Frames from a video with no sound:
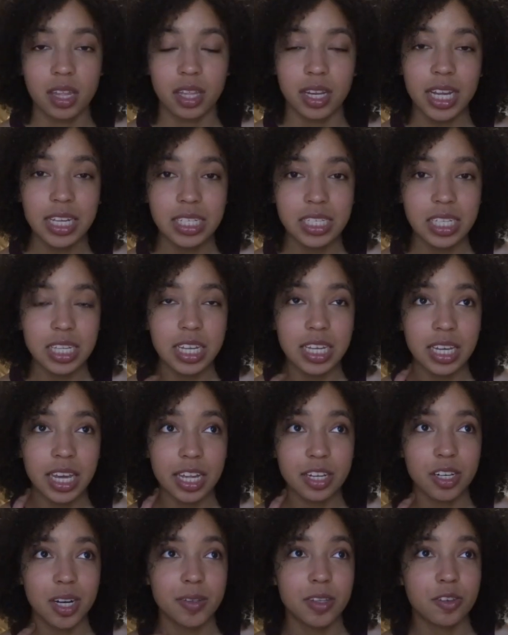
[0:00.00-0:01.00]
Next
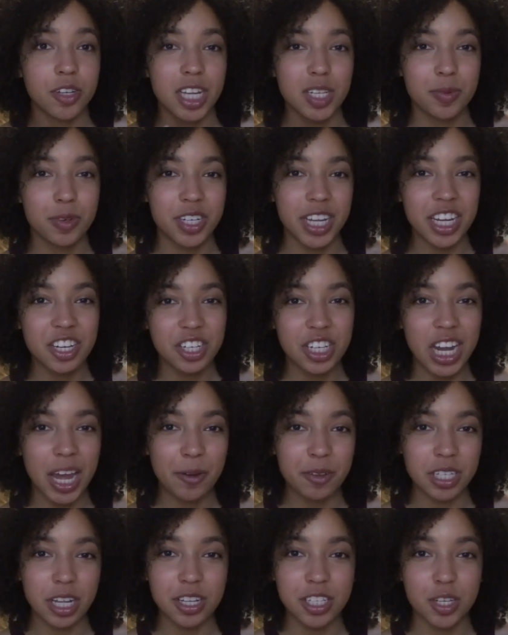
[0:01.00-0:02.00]
thing, in terms of transportation,
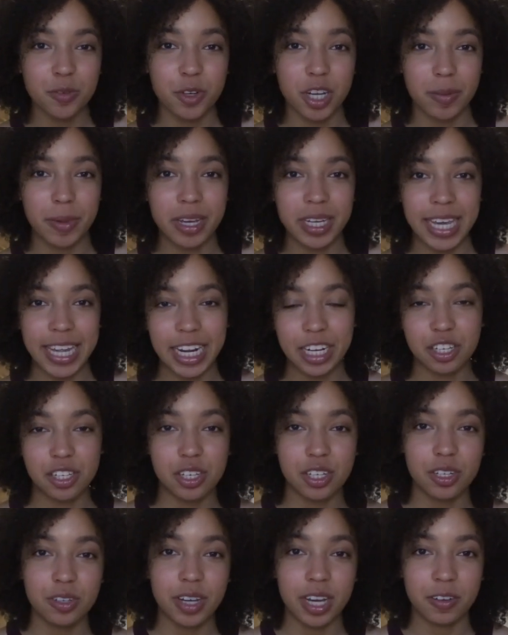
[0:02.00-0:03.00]
I was also worried about getting
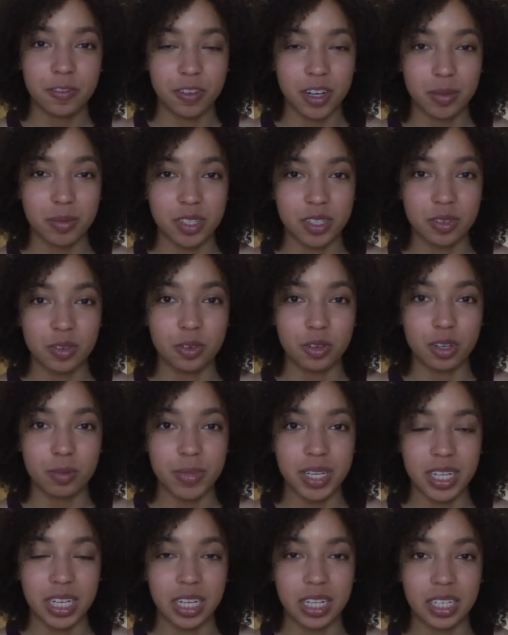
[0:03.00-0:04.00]
to and from school
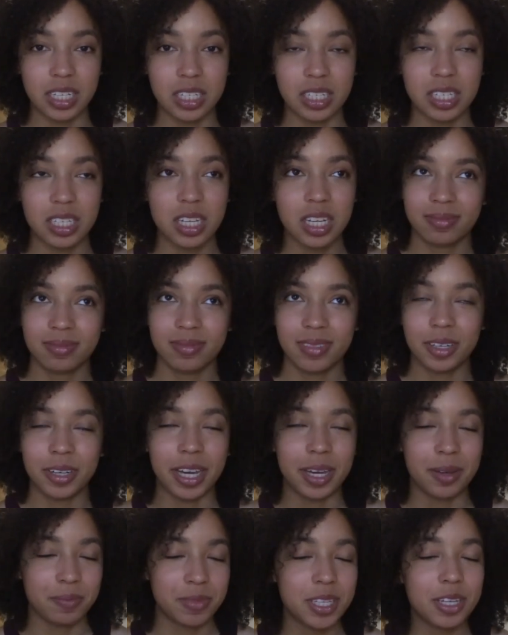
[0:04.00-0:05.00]
because,
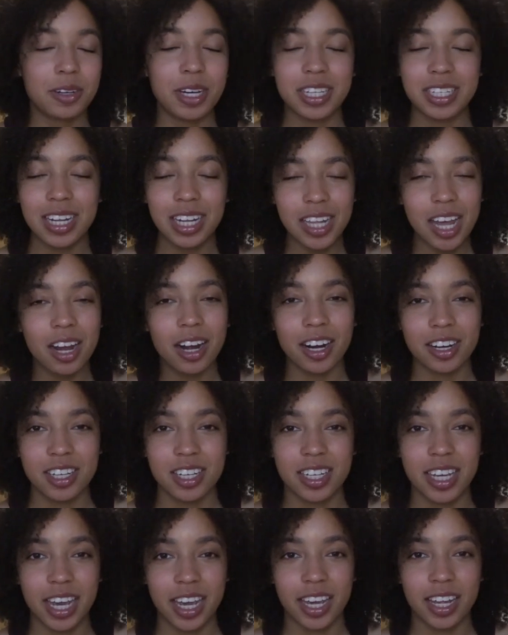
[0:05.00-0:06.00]
okay, so it's not that hard
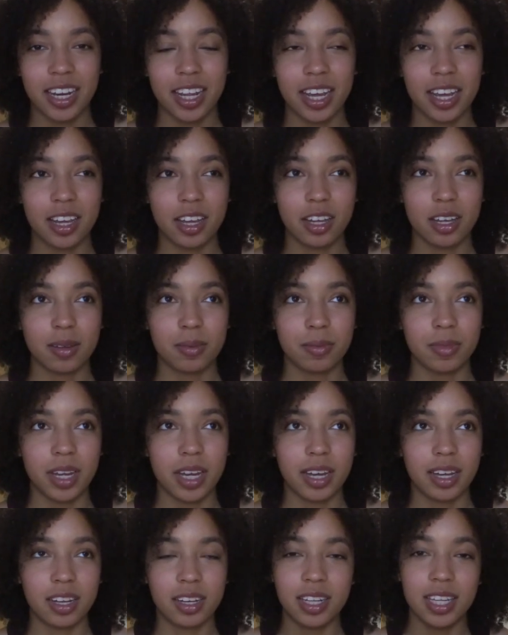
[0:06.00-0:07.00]
to get
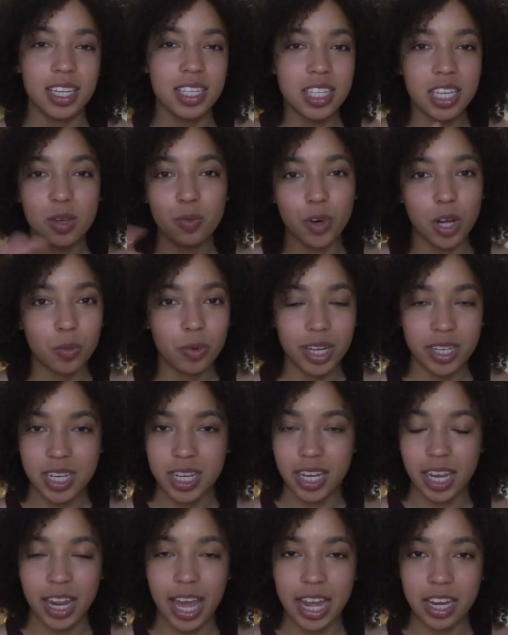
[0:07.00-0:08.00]
an easy one-way
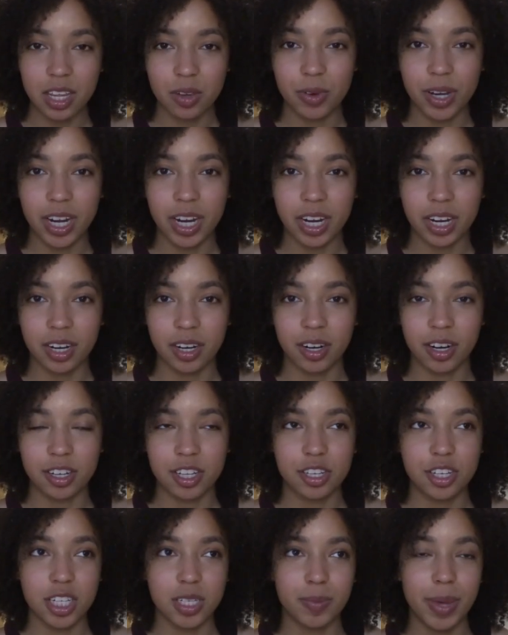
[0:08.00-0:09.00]
ticket anywhere or
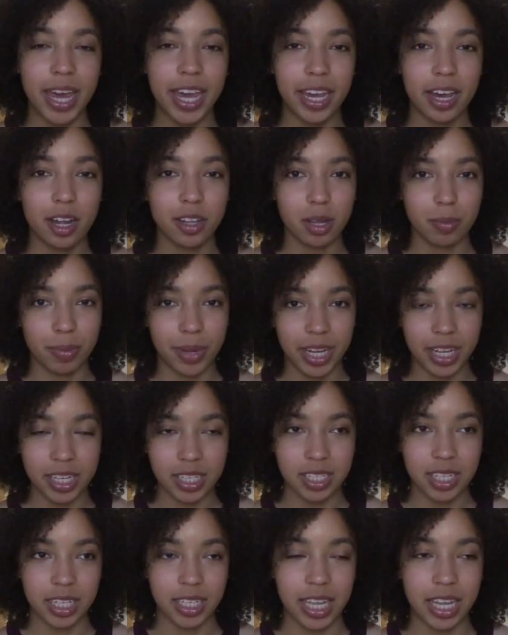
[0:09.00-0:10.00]
to just pay on the
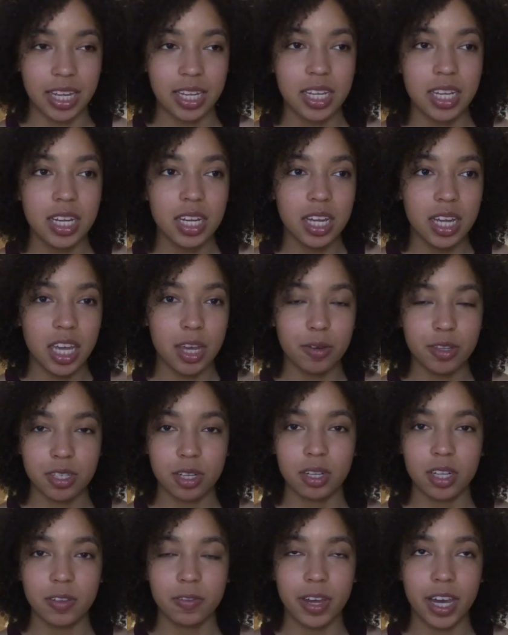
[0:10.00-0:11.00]
bus like that. It was
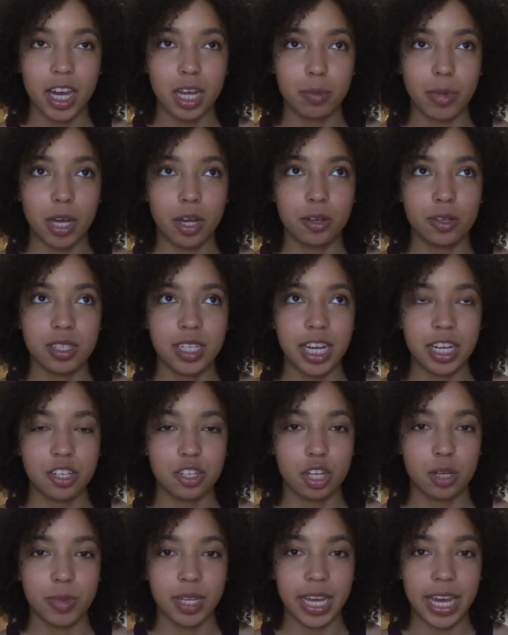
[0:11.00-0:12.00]
totally fine. My host dad
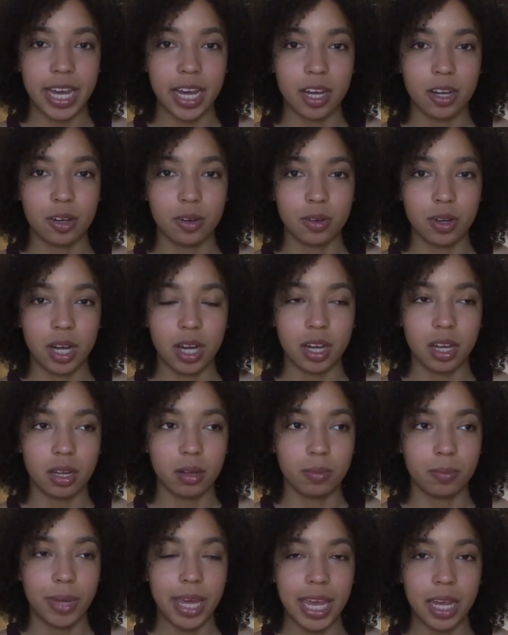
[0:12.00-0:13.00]
showed me how
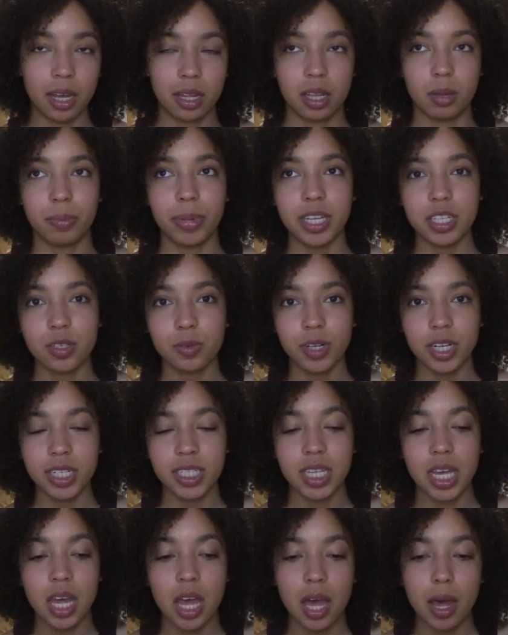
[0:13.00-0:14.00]
paying on the bus
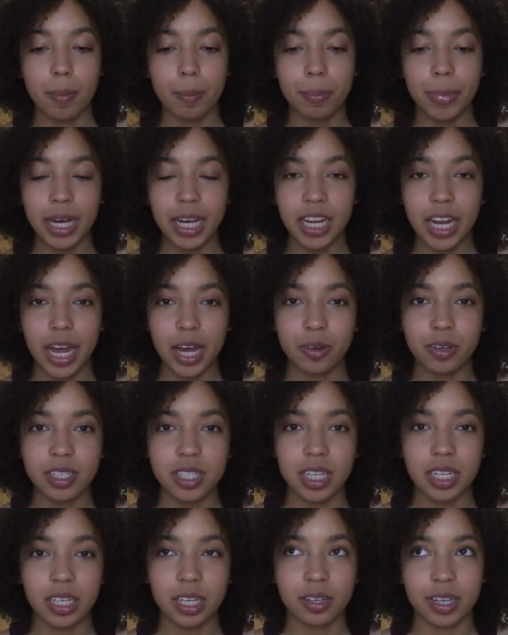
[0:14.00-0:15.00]
works, but I
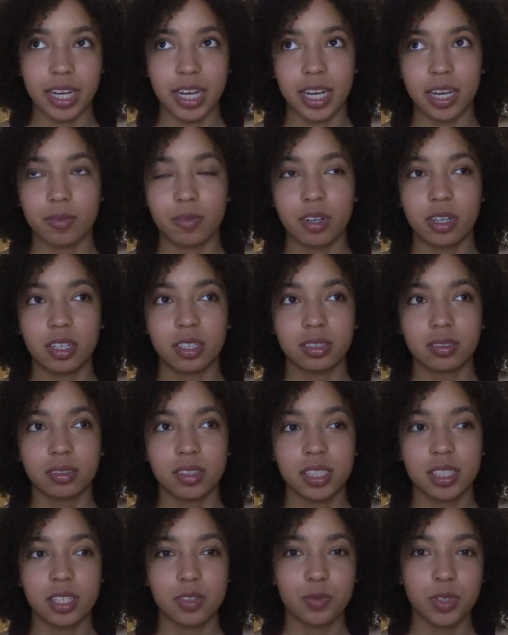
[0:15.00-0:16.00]
was like, okay, well,
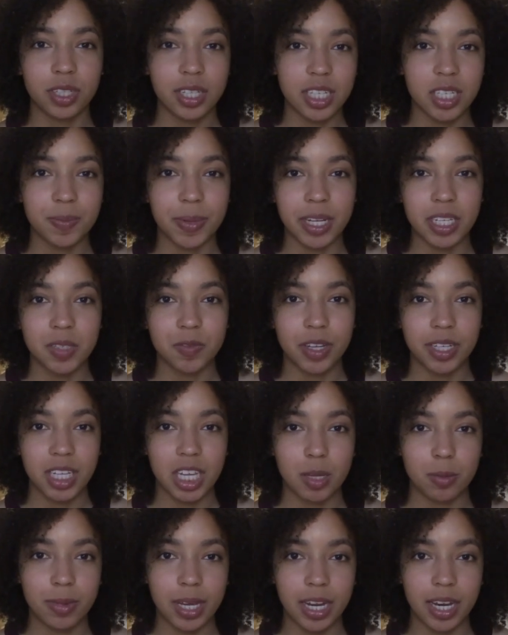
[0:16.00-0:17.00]
this is really expensive. I
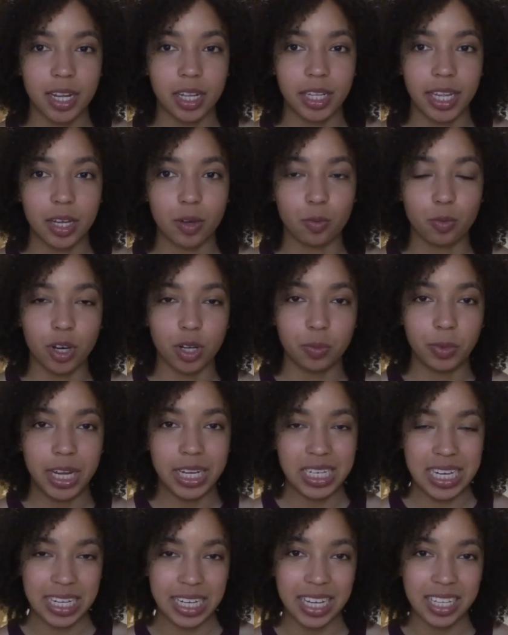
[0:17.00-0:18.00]
keep getting like
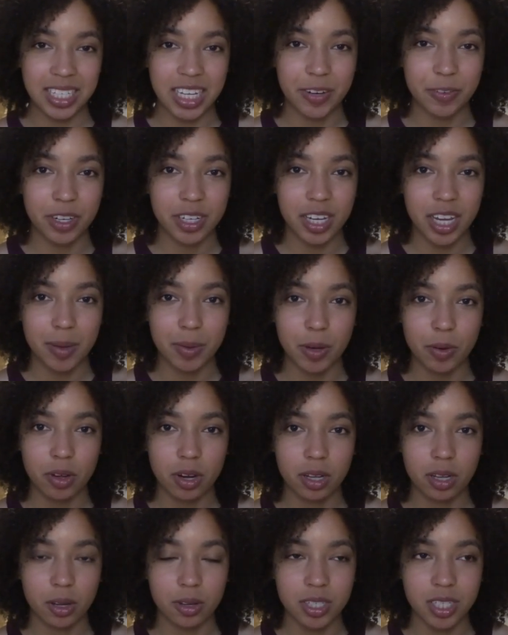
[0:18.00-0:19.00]
one-way tickets every time I
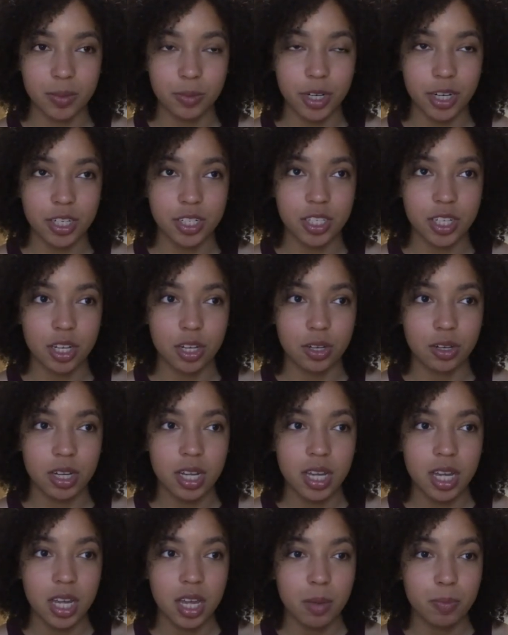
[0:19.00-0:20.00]
want to go somewhere. So,
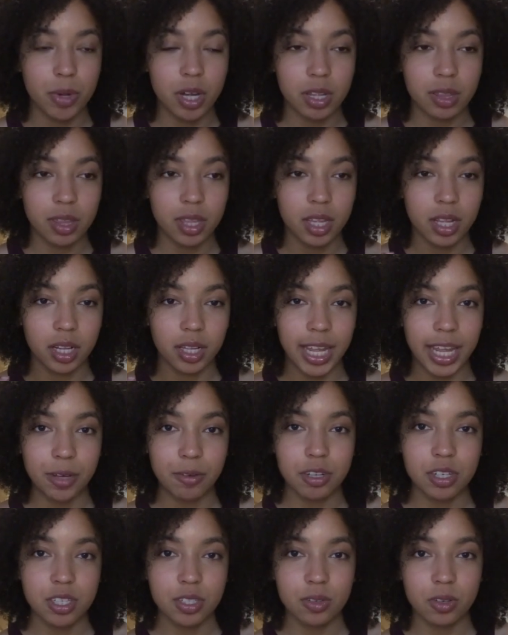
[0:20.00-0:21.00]
but the
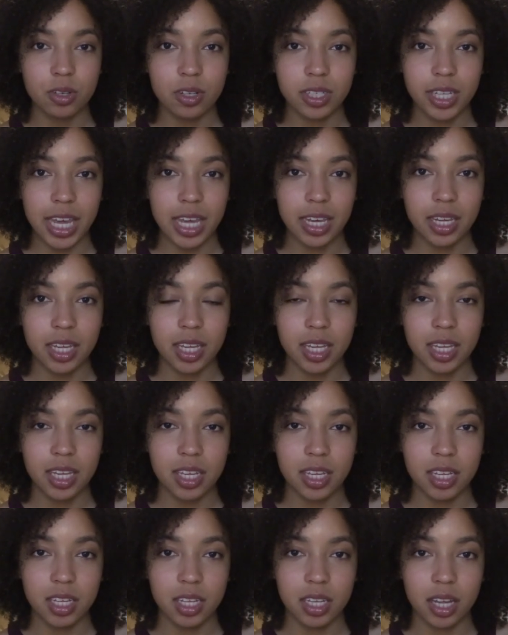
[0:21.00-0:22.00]
language school,
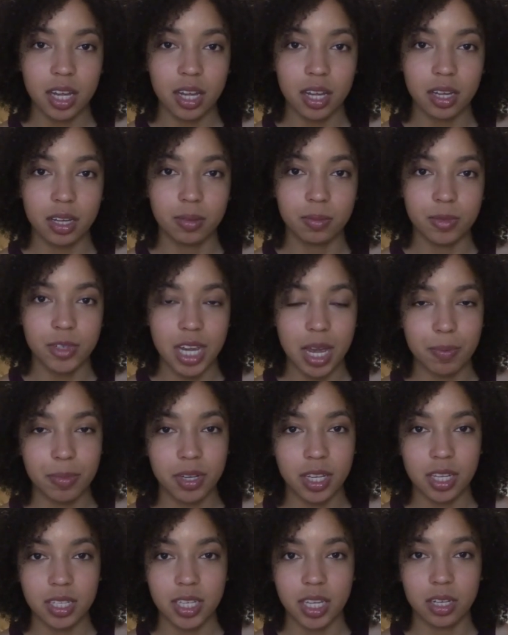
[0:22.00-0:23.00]
Genki
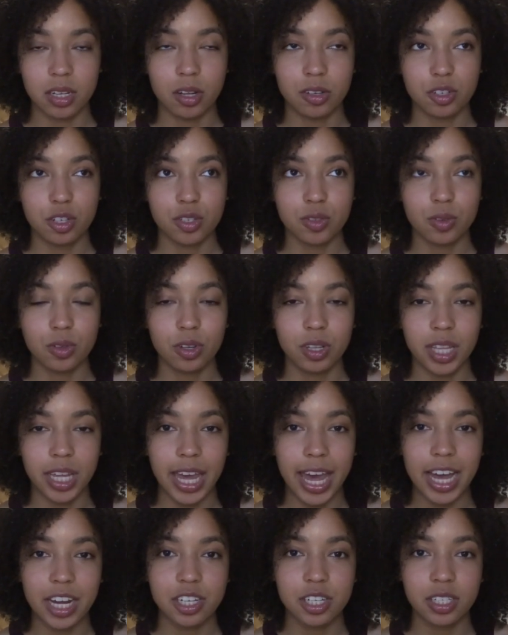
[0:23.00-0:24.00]
Japanese and Culture School,
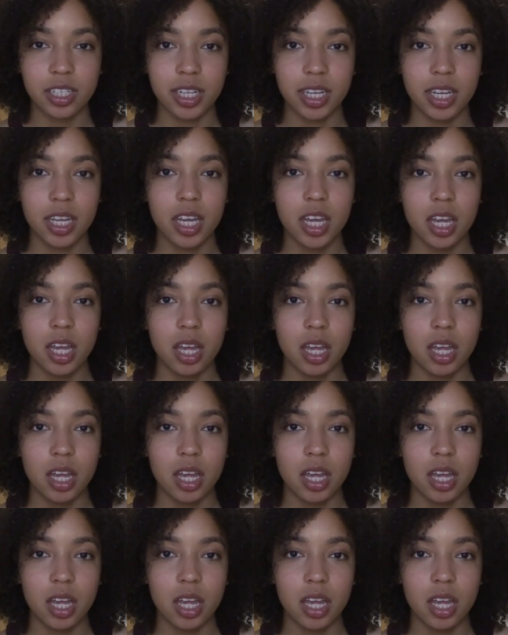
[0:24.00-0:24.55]
they actually